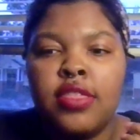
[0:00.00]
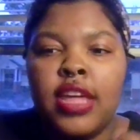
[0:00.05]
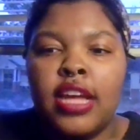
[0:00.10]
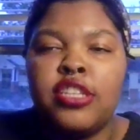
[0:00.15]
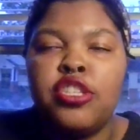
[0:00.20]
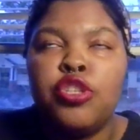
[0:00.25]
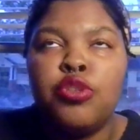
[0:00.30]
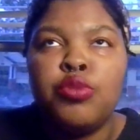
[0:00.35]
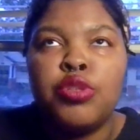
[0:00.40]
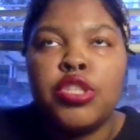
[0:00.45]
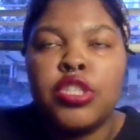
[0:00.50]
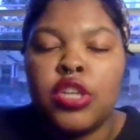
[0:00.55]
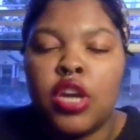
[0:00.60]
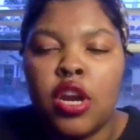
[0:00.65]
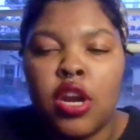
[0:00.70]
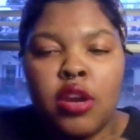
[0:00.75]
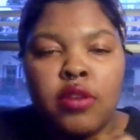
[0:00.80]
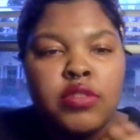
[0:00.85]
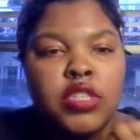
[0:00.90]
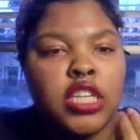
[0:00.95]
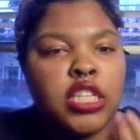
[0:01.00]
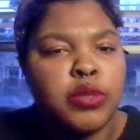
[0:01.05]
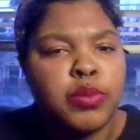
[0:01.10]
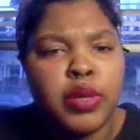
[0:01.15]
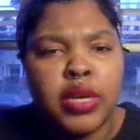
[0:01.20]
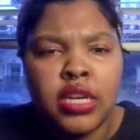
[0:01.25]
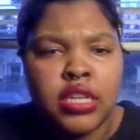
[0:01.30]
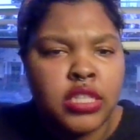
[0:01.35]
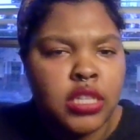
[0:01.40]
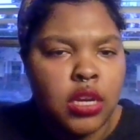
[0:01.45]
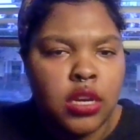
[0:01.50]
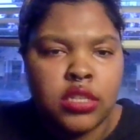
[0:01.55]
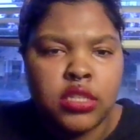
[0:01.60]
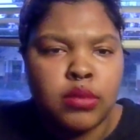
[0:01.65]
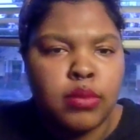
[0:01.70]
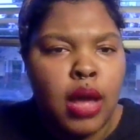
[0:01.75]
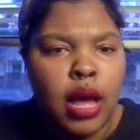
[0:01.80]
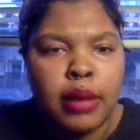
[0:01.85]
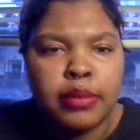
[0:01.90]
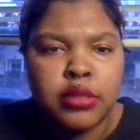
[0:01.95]
that you deserve just because there are
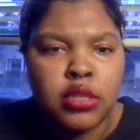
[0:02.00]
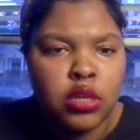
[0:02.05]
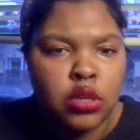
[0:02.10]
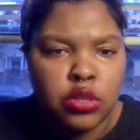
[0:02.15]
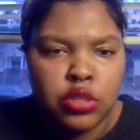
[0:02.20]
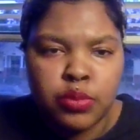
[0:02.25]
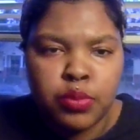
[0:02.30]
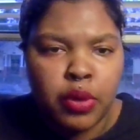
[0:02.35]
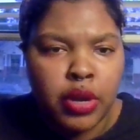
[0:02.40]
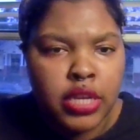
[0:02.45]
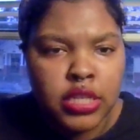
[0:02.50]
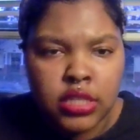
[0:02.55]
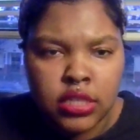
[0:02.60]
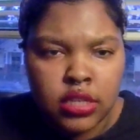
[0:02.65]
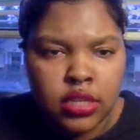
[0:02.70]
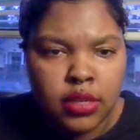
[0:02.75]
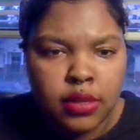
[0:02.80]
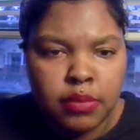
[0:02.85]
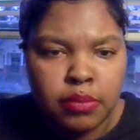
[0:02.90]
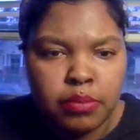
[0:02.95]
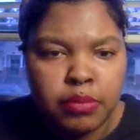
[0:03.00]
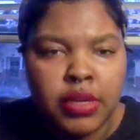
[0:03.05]
some obstacles present,